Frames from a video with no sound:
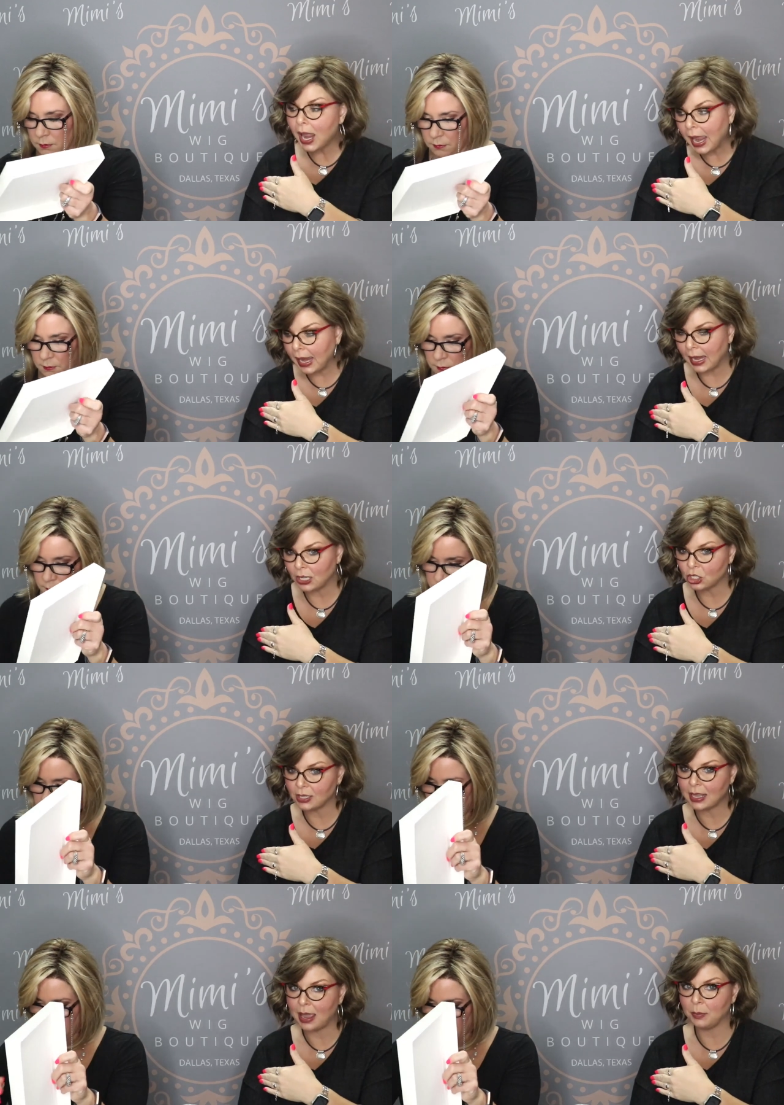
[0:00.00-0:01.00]
Speaker 1: H,
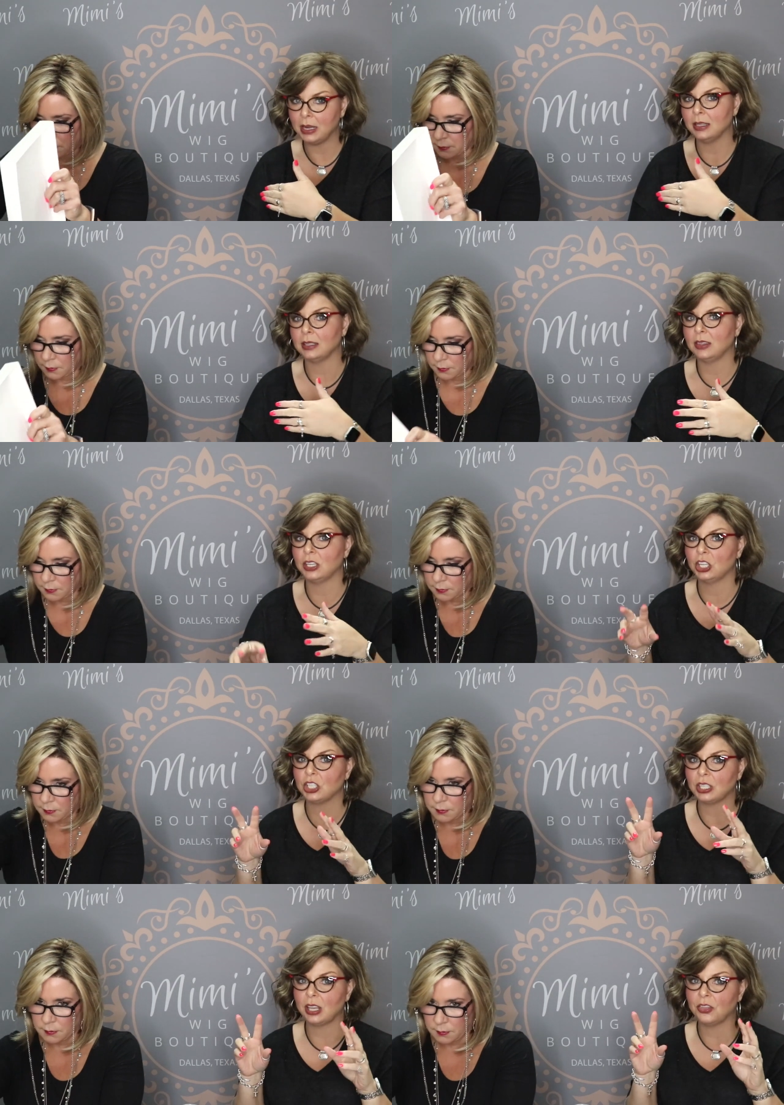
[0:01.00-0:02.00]
that means that there's
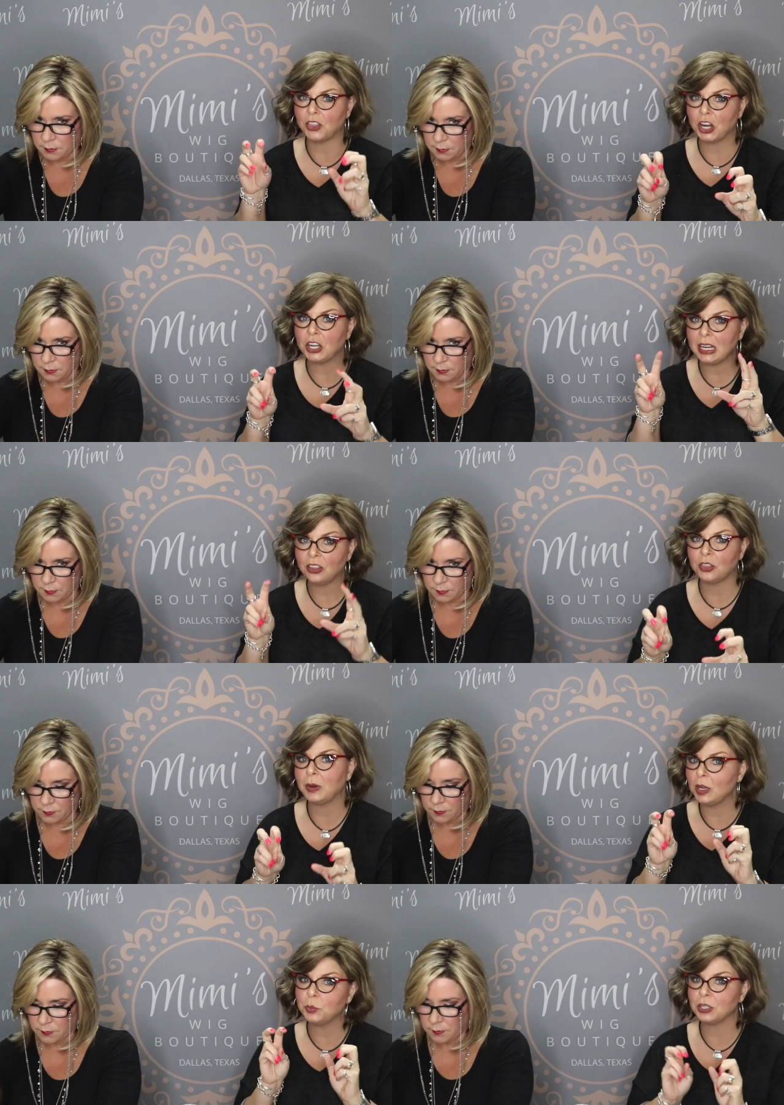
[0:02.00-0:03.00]
thirty-three
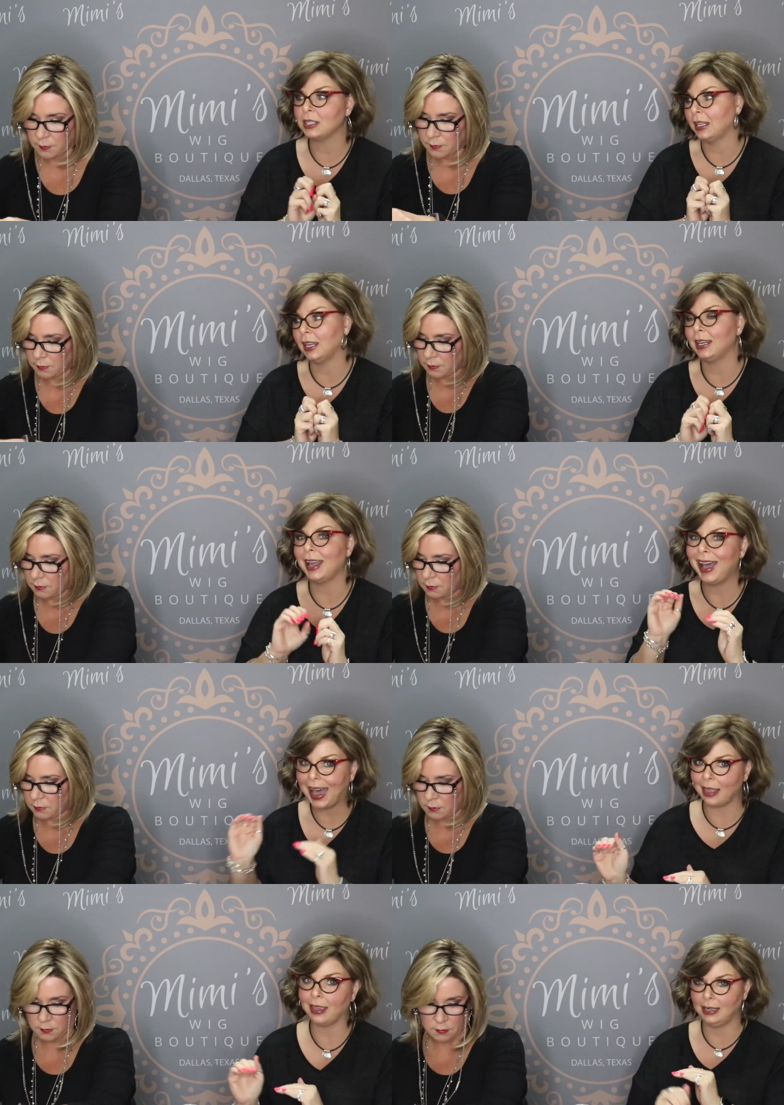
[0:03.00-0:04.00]
percent
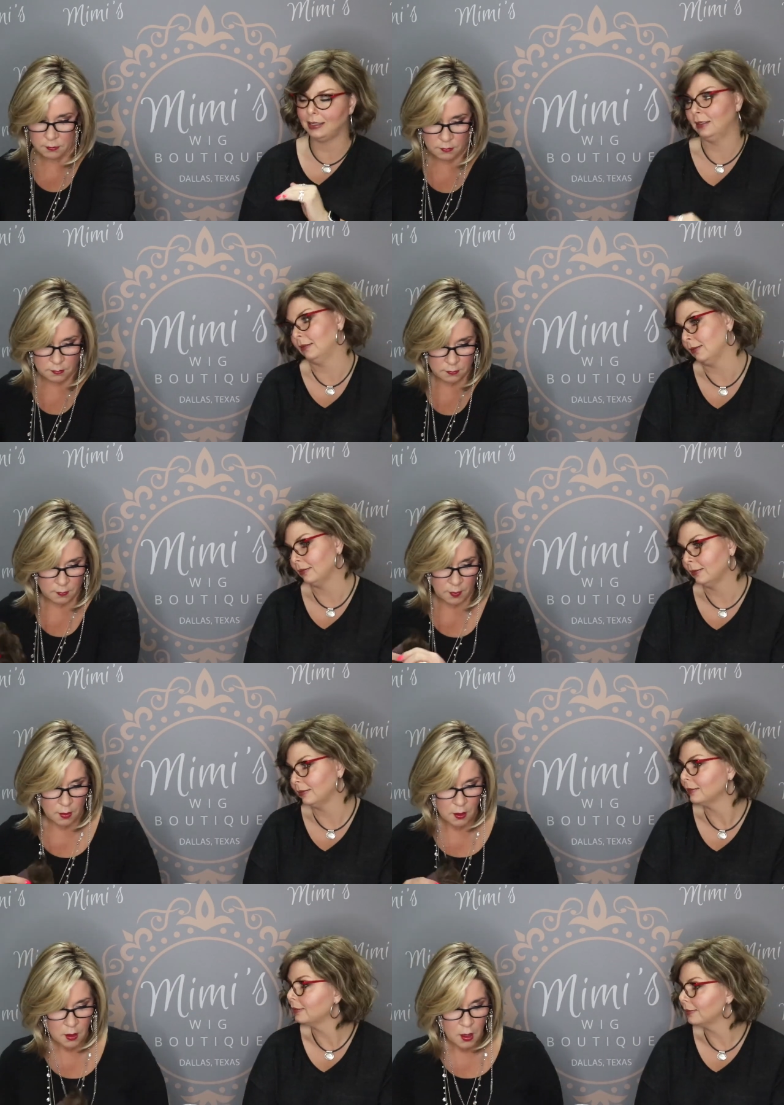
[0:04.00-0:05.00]
highlight.
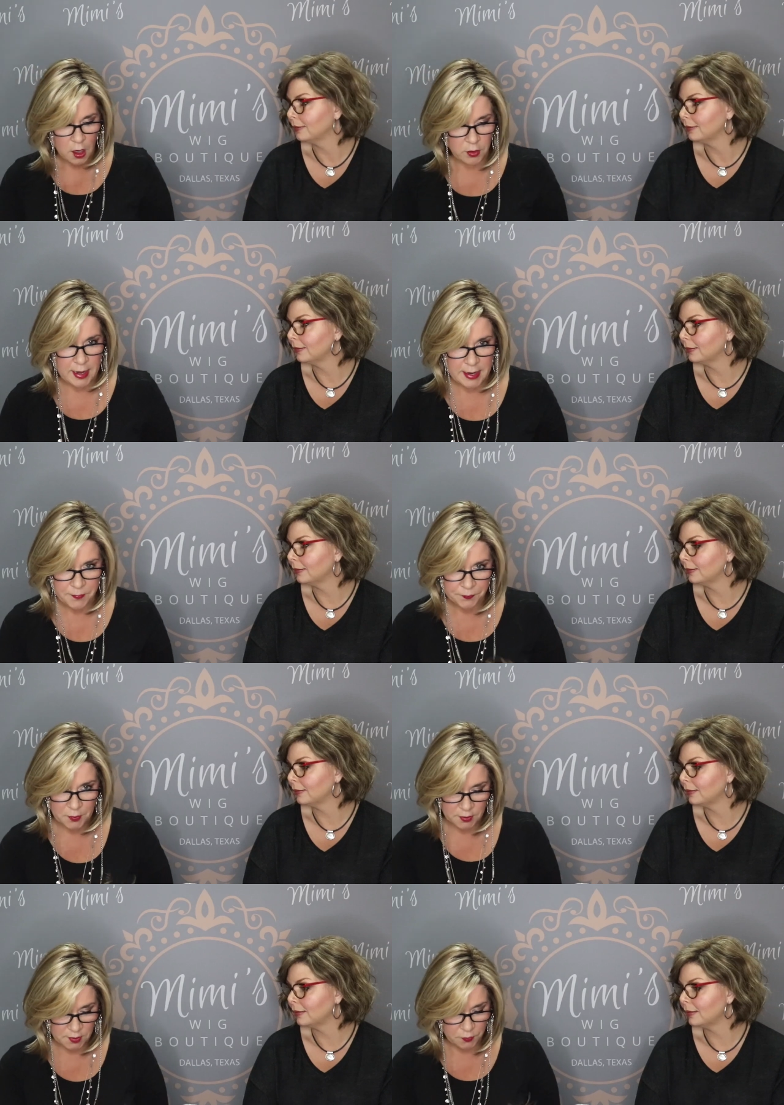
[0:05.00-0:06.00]
Speaker 2: Okay.
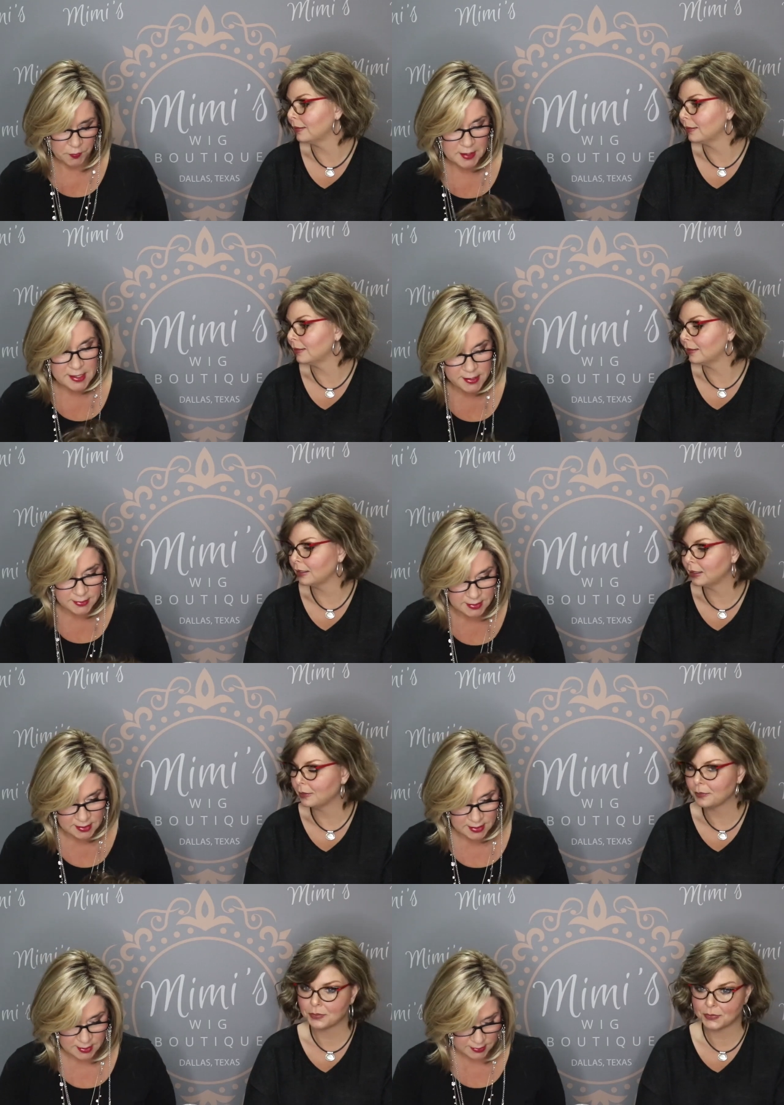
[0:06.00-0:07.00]
So this
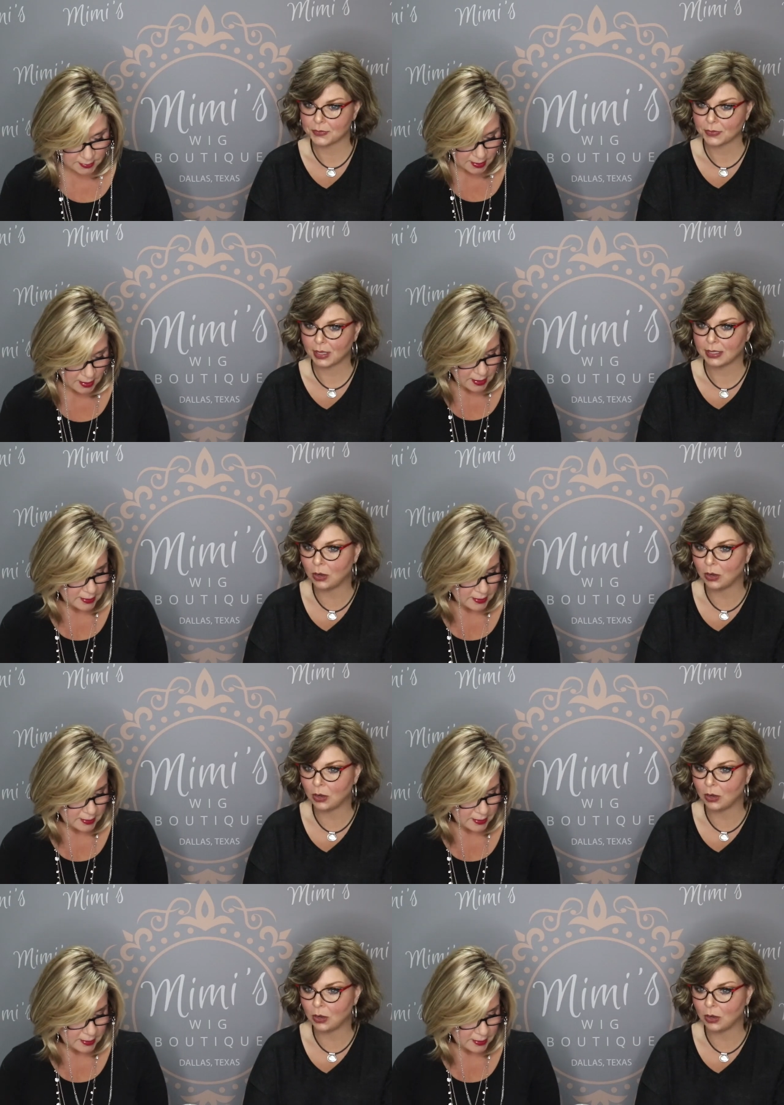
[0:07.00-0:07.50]
is...
Speaker 1: So